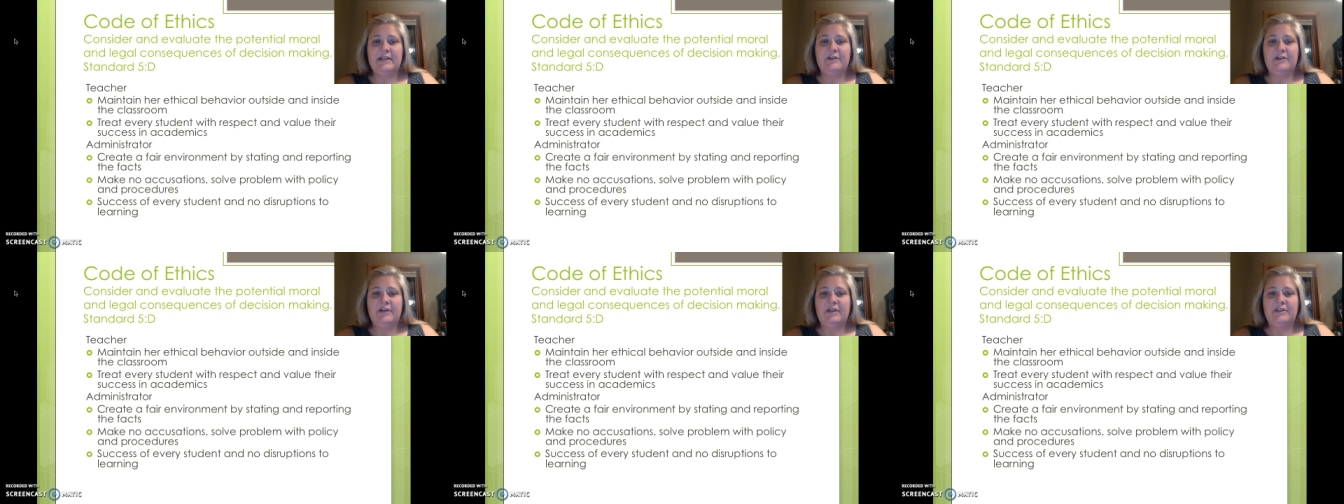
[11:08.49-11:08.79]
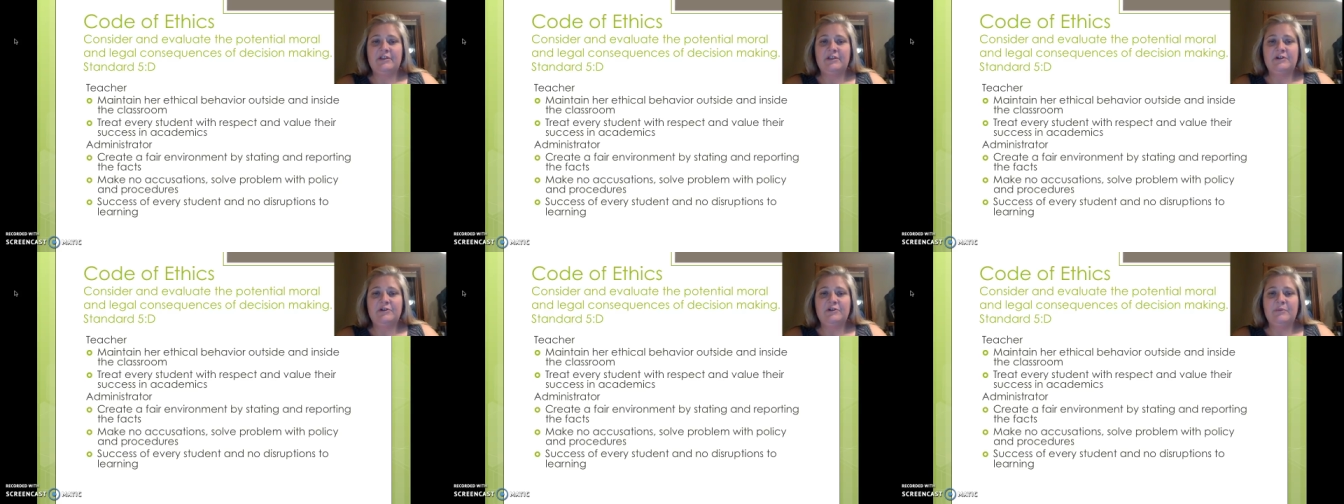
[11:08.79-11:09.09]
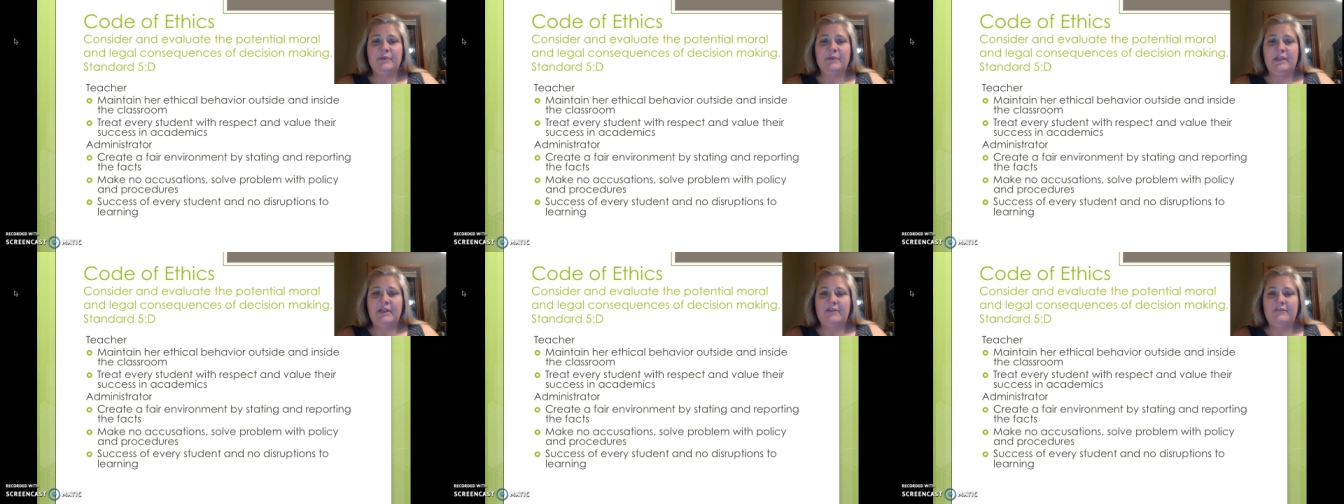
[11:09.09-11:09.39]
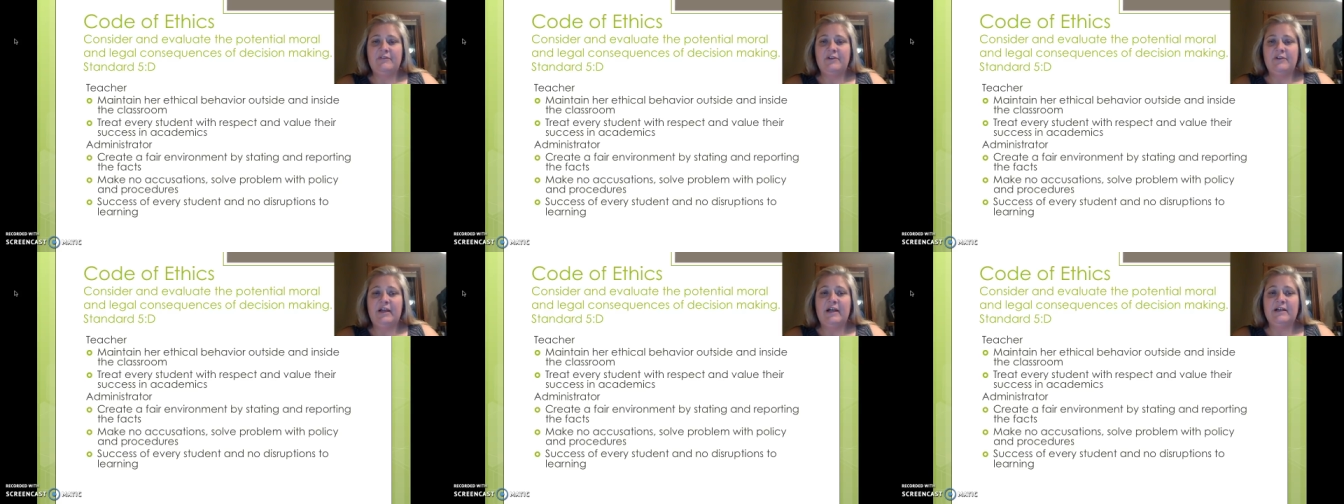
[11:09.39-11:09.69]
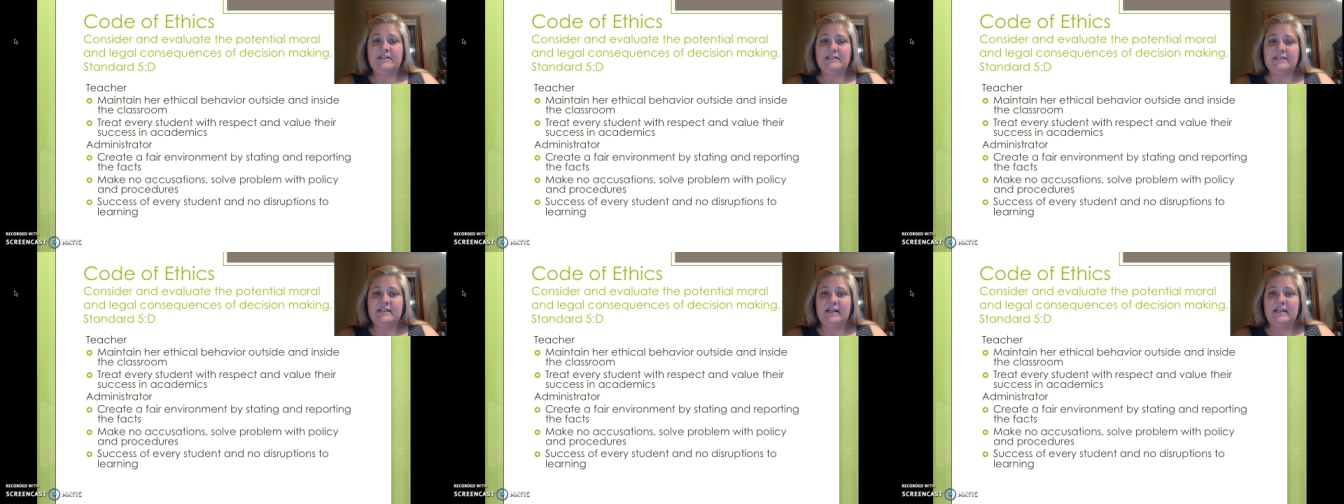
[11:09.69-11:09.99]
her ethical behavior
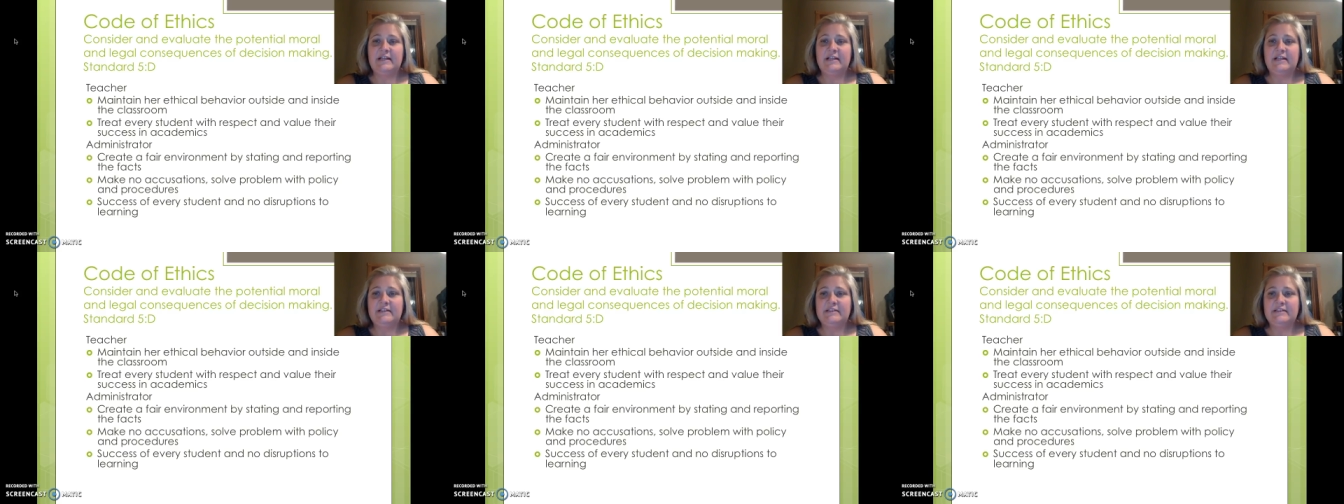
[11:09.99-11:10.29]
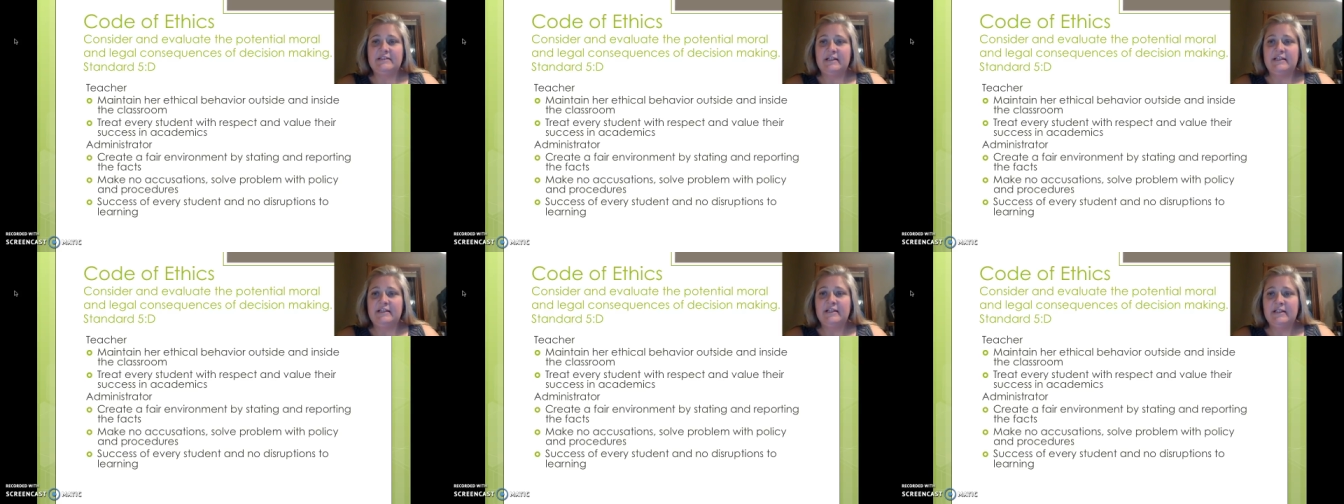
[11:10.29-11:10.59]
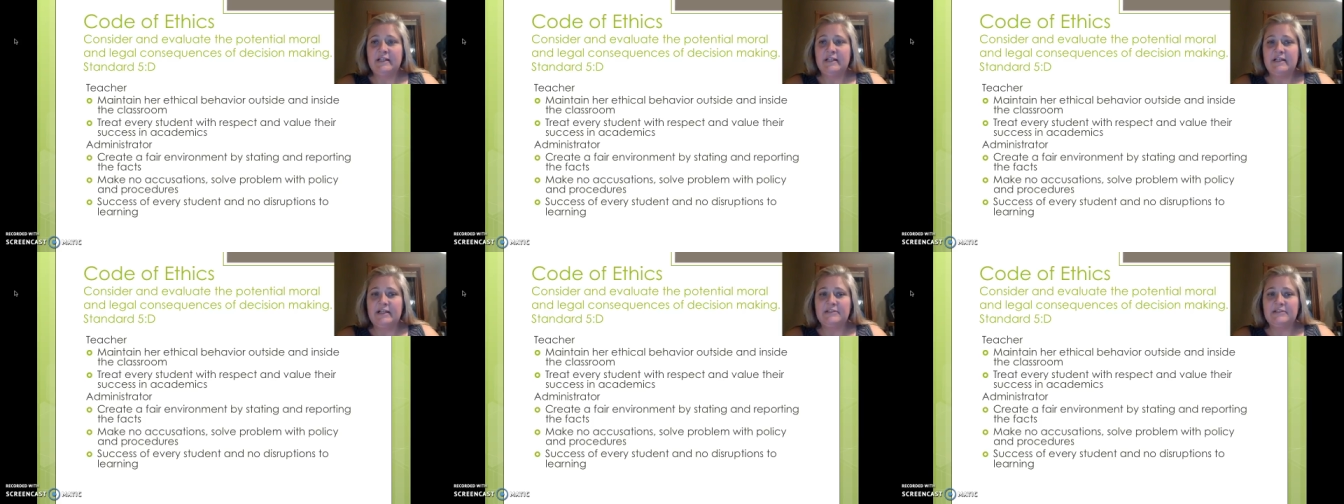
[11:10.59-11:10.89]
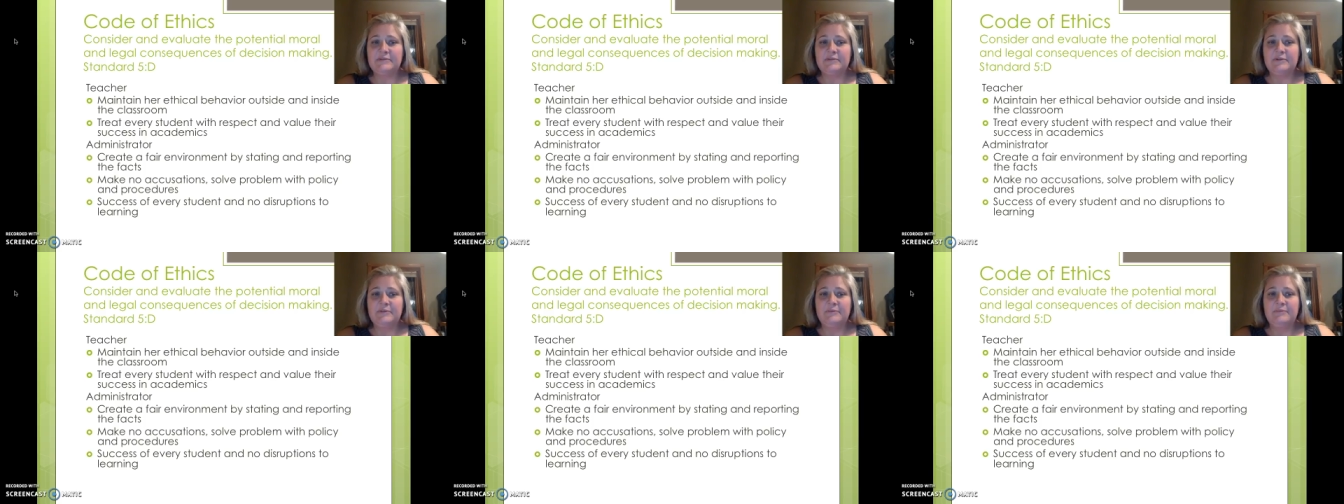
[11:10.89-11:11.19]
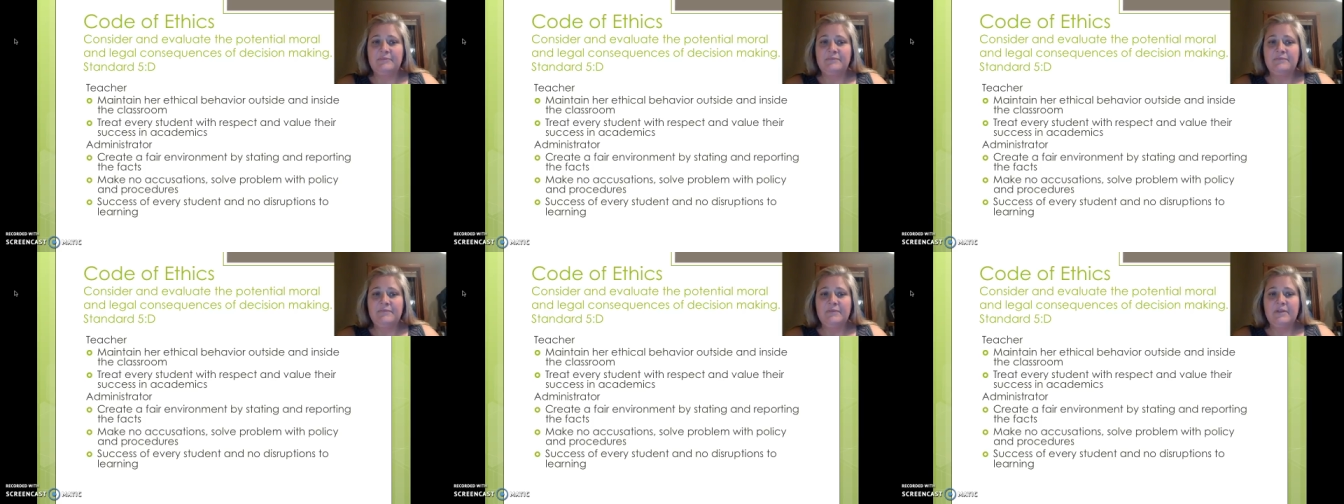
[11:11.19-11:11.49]
outside and inside the
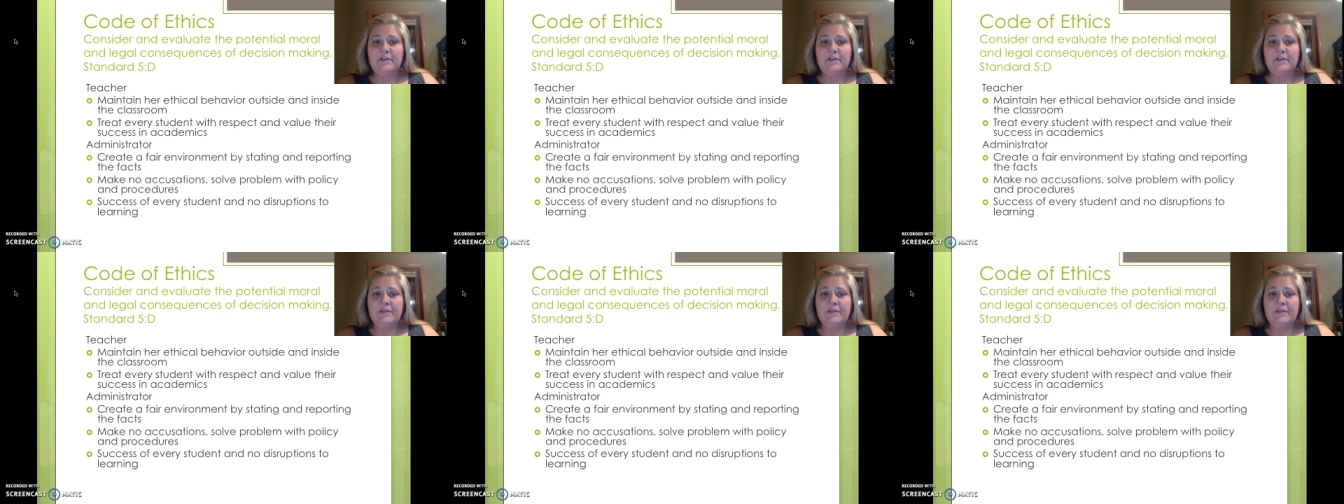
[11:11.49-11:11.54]
classroom,